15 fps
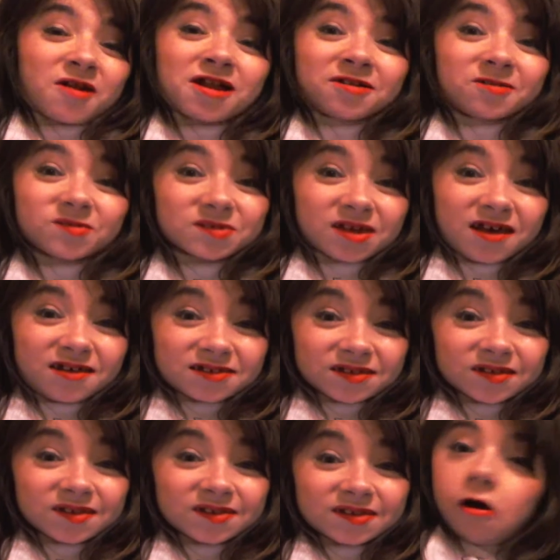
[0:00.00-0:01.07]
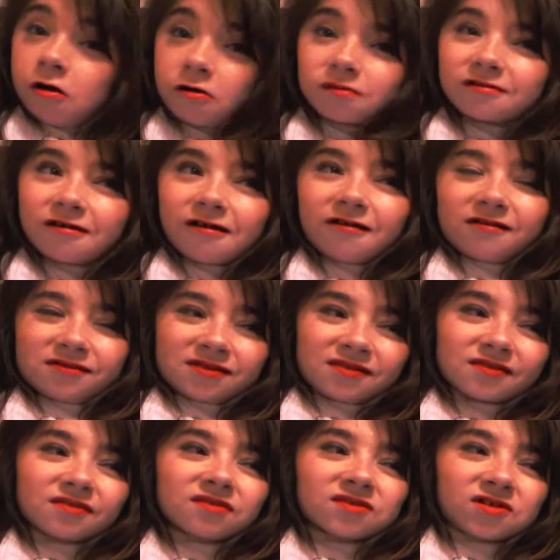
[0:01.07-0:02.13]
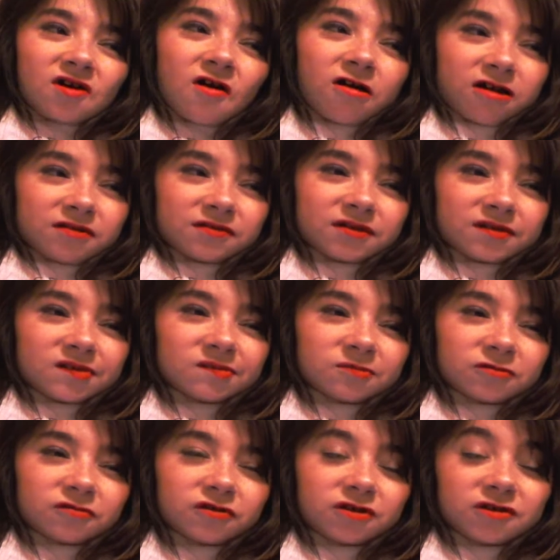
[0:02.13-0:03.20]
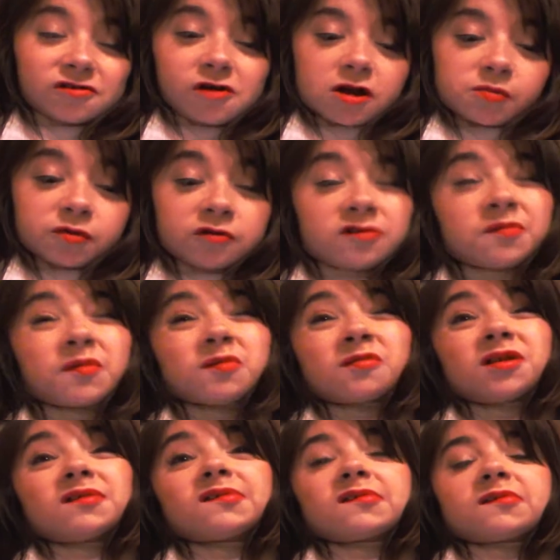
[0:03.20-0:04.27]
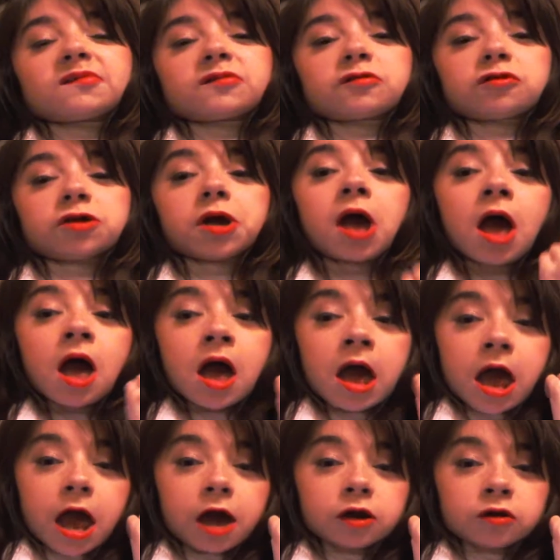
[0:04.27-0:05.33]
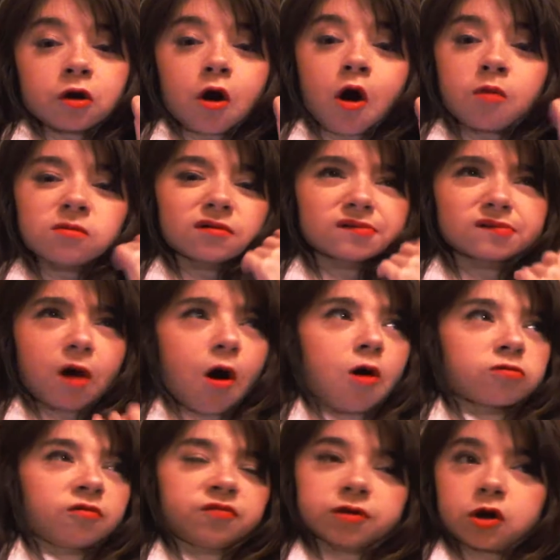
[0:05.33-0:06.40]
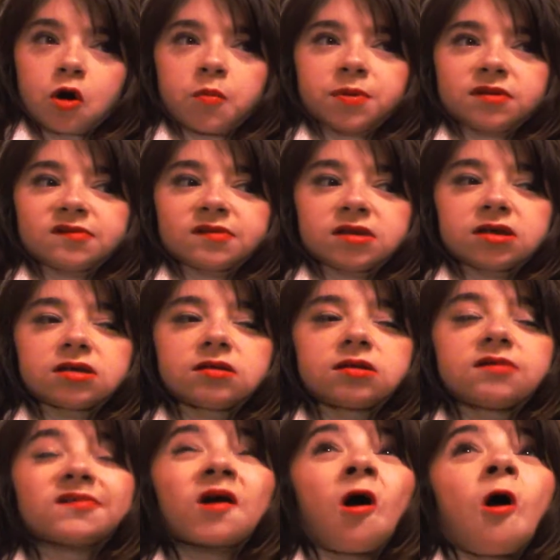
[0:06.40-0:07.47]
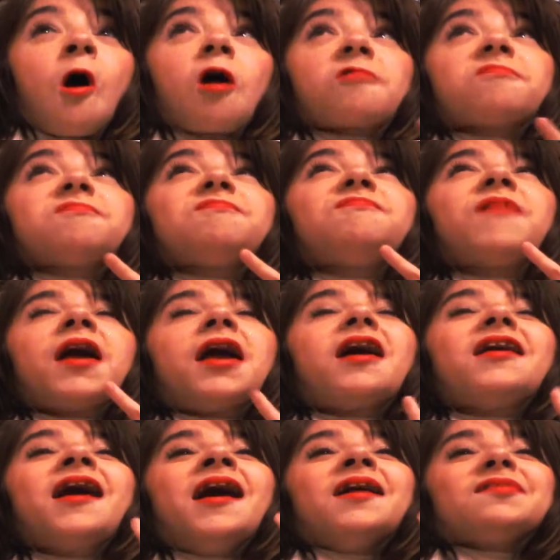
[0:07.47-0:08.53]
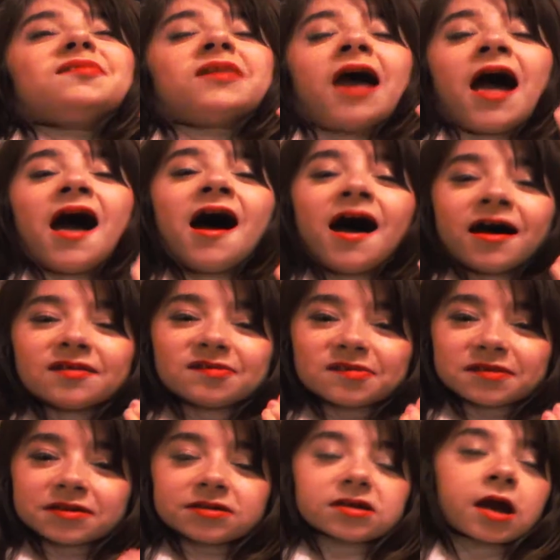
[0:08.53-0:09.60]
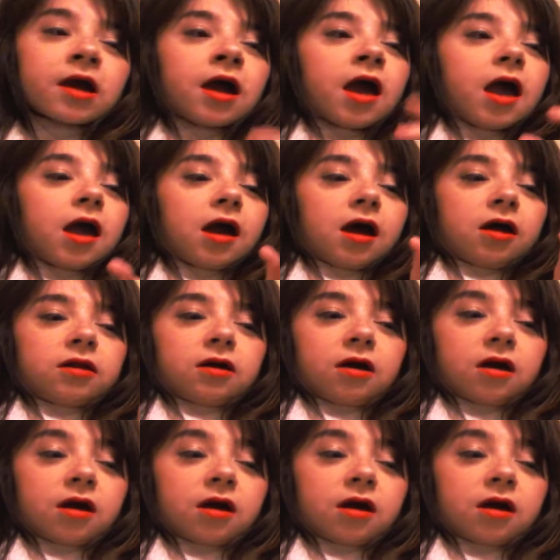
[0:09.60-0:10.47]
understand it. Overall, the art in it's really incredible, especially in season 3, and almost all of the OPs and EDs are fantastic, and